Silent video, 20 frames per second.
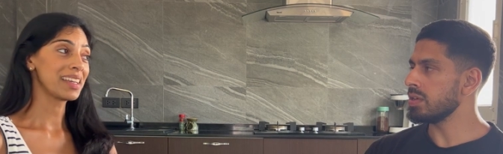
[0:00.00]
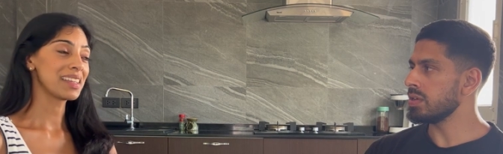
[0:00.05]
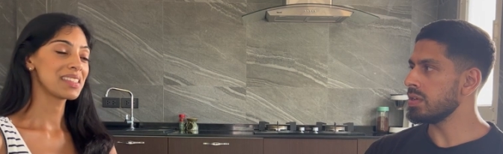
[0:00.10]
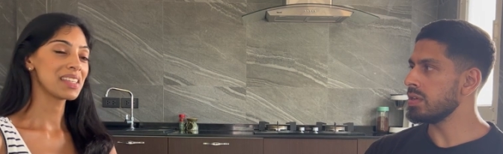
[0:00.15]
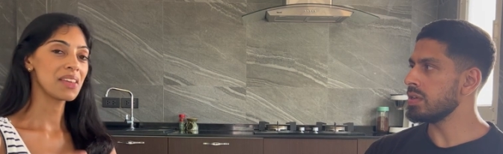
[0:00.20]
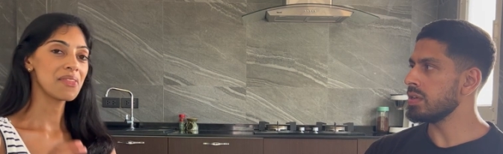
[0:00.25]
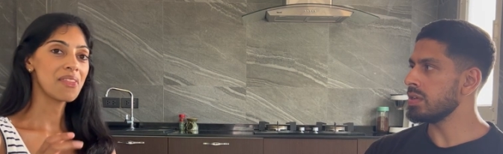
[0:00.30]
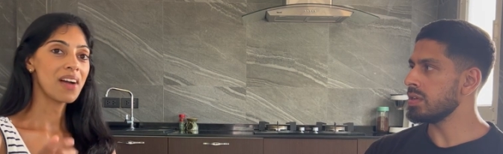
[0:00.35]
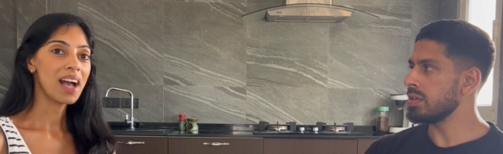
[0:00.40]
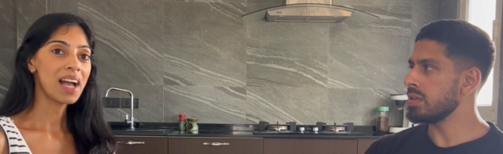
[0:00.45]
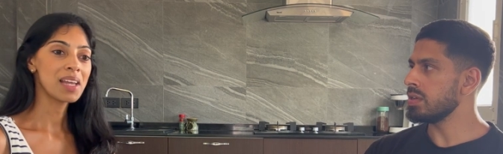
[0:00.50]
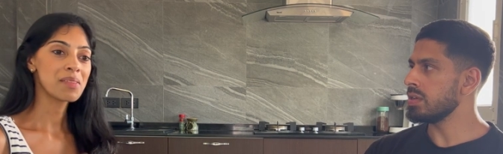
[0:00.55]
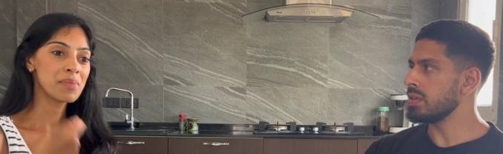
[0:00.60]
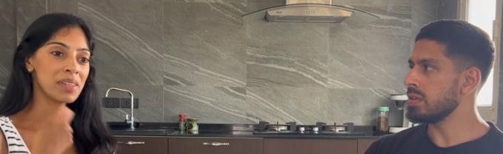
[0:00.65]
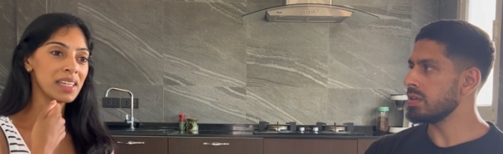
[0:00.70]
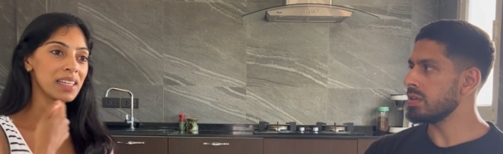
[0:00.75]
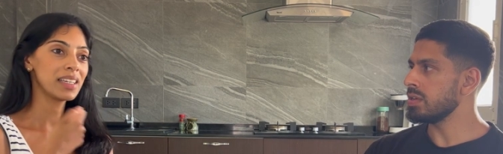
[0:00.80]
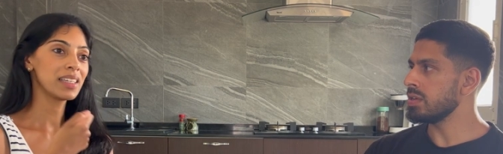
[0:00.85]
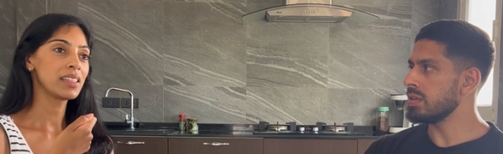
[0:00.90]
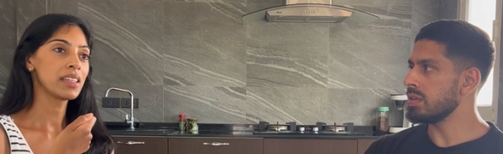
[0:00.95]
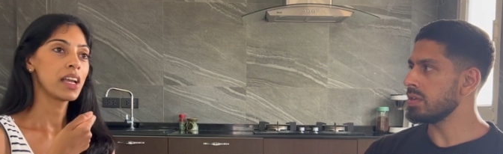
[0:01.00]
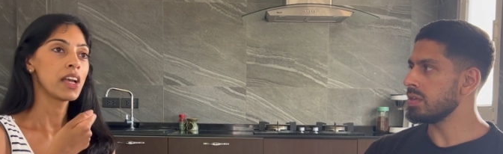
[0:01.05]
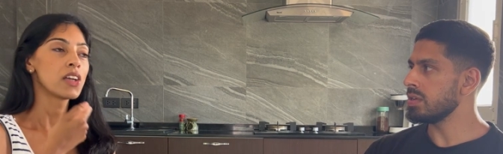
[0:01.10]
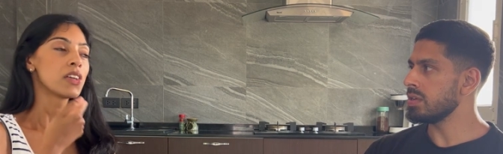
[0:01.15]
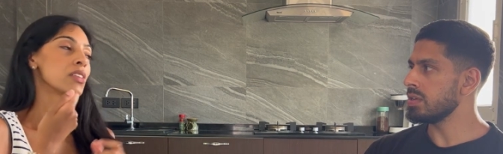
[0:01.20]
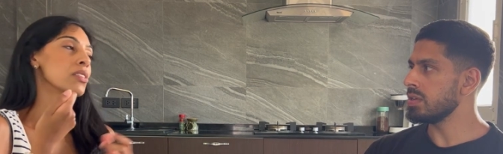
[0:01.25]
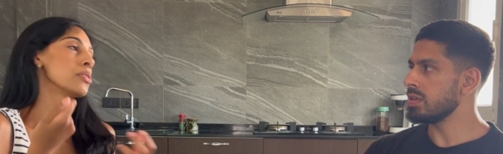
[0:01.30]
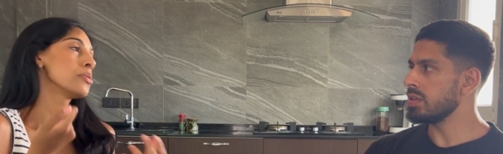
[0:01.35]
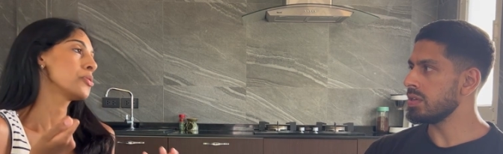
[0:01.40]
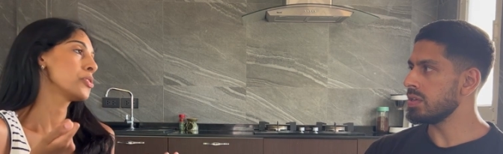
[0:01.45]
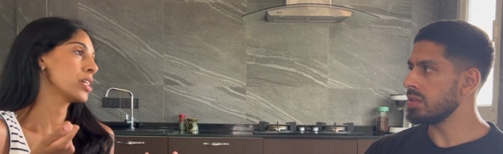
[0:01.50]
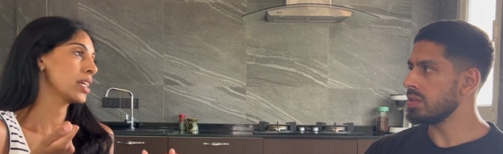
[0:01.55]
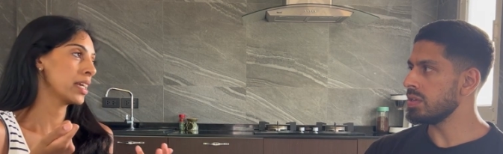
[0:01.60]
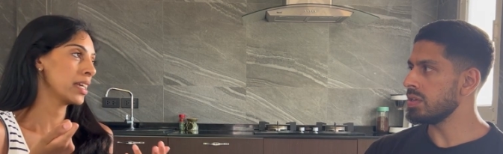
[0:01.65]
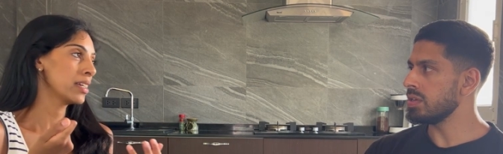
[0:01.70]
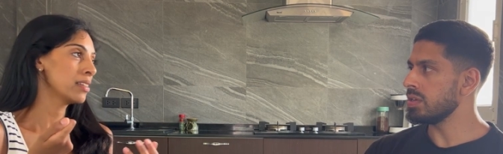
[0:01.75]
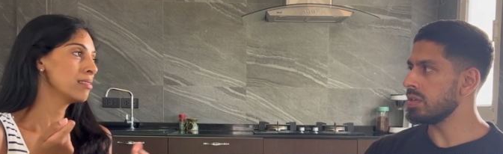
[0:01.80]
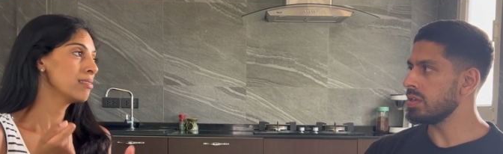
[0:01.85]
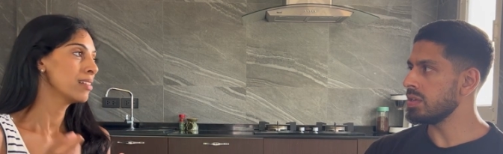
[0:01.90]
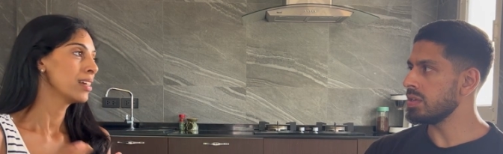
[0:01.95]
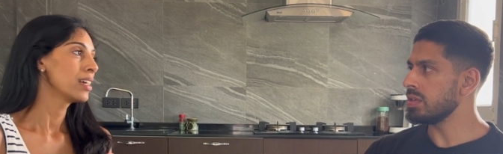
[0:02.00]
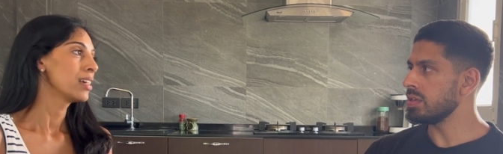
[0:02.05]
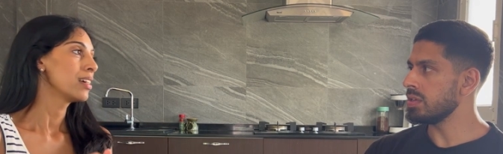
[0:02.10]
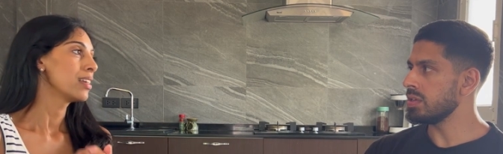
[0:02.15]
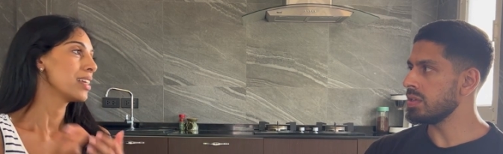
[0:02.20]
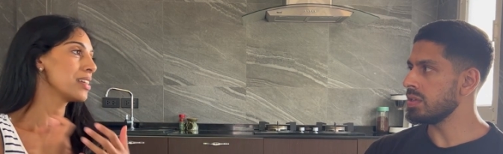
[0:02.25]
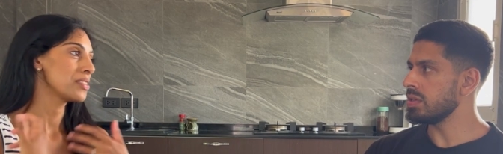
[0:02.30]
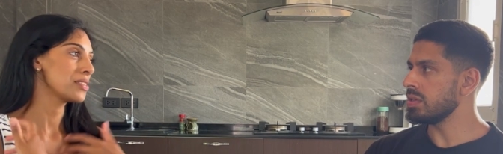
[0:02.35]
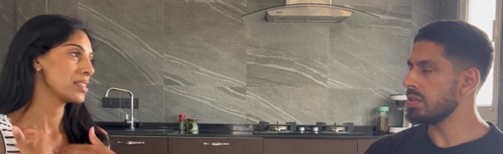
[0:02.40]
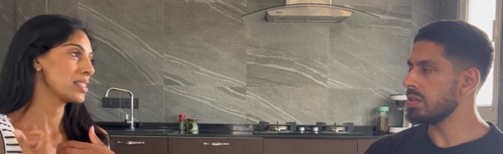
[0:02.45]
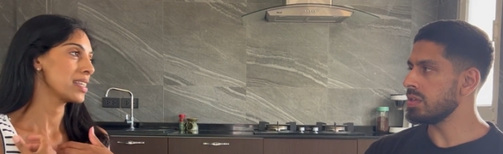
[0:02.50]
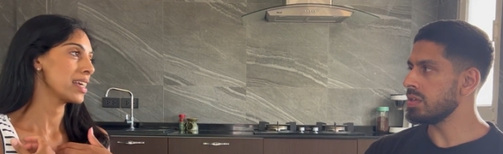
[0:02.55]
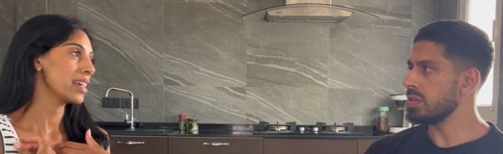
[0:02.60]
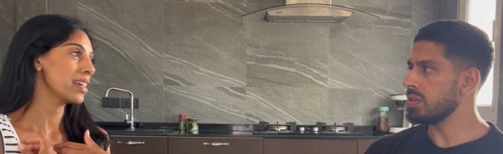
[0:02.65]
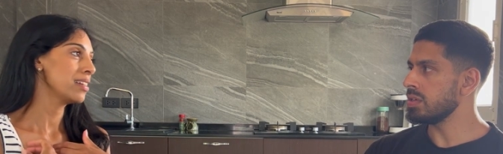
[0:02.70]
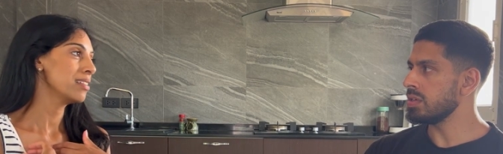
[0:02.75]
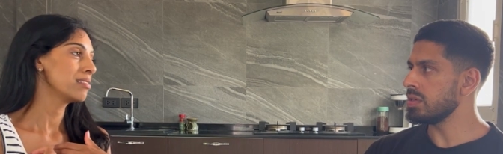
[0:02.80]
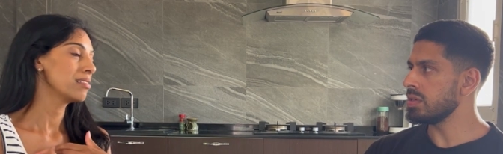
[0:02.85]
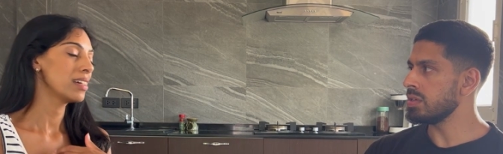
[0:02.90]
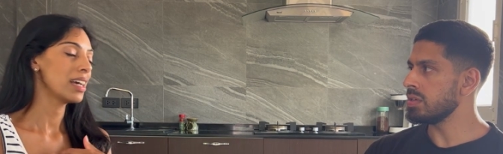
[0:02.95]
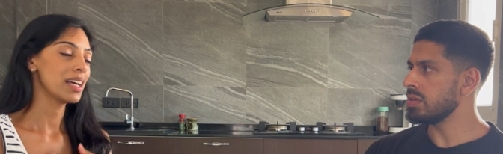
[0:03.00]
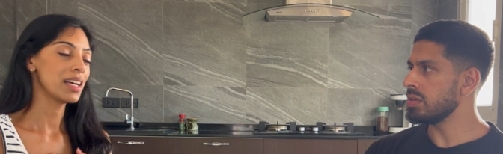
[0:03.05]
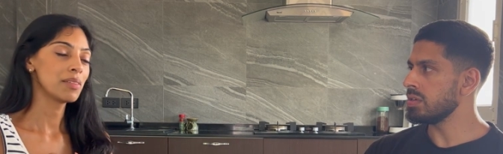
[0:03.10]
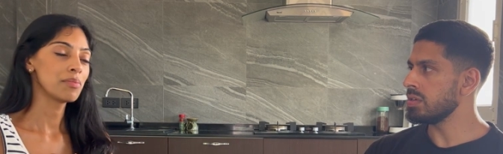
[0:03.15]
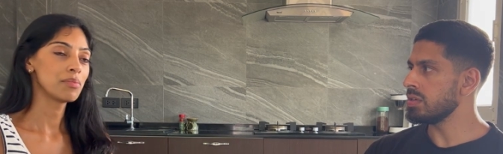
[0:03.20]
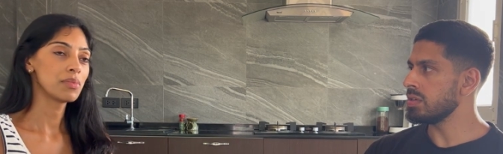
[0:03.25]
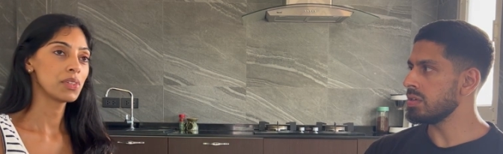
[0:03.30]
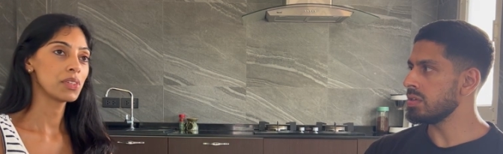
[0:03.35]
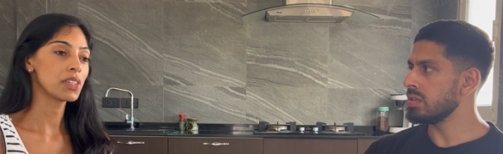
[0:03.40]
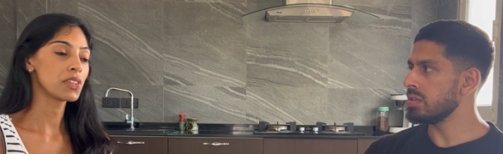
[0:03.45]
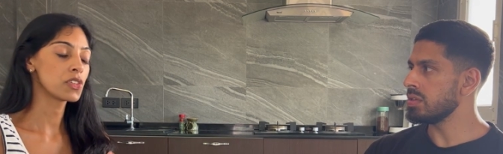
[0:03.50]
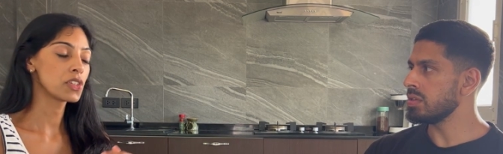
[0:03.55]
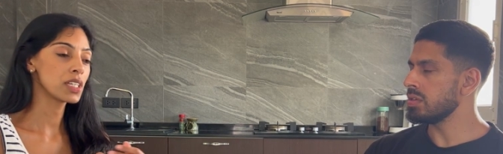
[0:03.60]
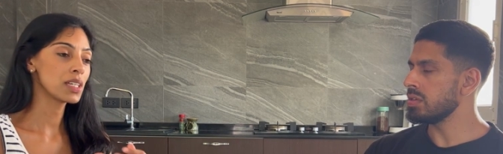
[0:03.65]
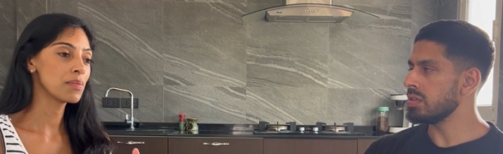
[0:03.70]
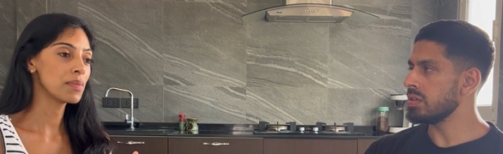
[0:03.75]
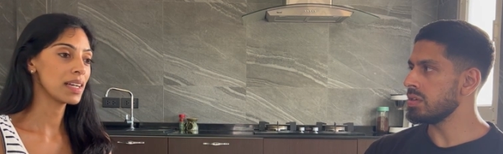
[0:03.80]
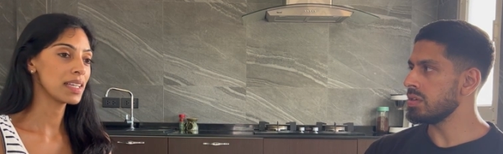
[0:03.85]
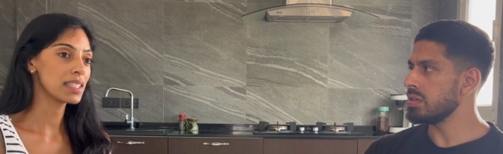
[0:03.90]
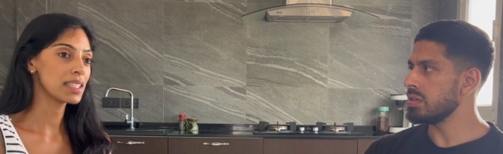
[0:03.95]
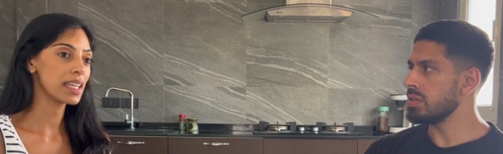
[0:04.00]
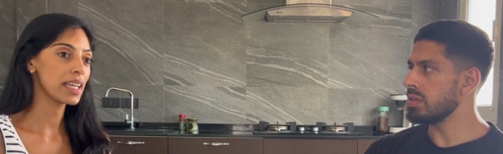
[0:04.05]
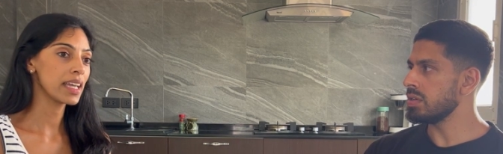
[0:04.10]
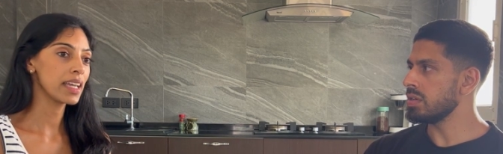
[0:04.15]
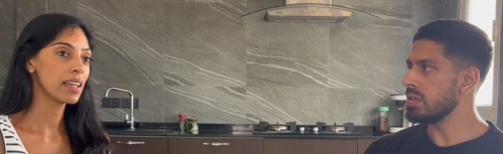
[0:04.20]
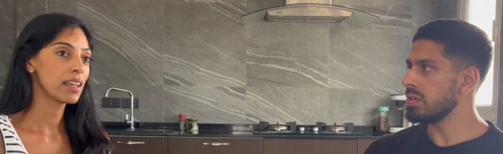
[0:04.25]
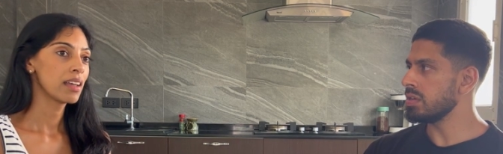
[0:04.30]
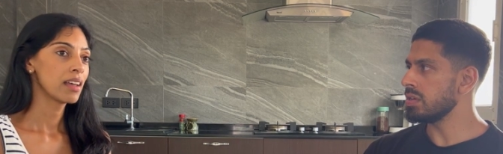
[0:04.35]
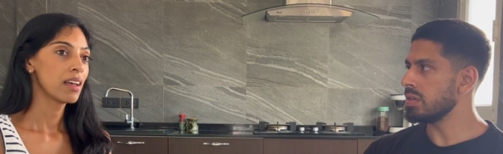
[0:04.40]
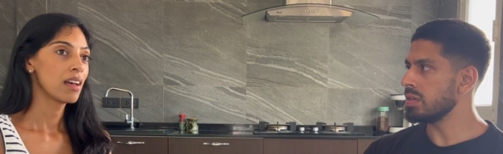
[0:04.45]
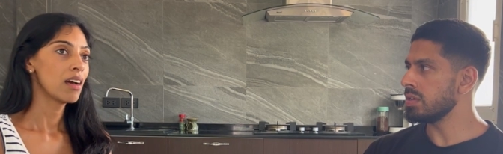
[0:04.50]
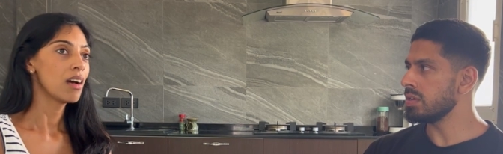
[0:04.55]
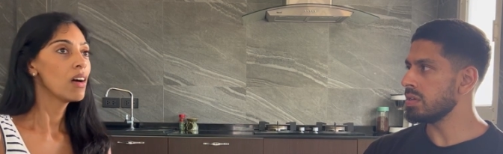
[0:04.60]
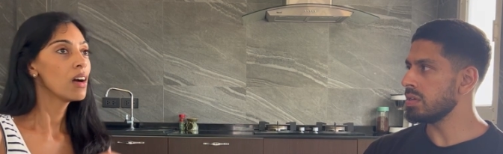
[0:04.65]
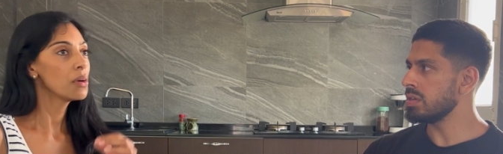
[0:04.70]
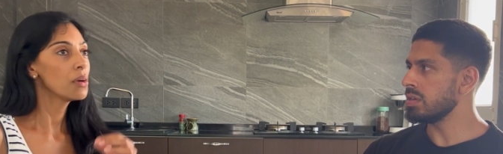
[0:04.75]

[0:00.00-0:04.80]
Speaker 1: So if I'm eating chicken, let's just say, um, she might say, oh, I